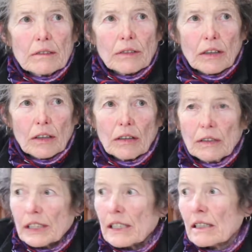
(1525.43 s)
for all of
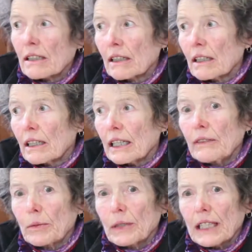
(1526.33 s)
us,
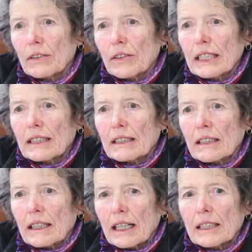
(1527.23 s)
even without races,
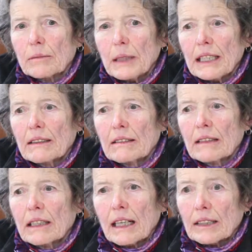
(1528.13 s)

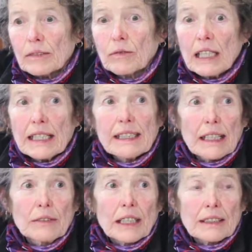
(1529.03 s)
has really
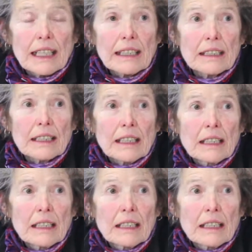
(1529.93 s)
saved our sanity.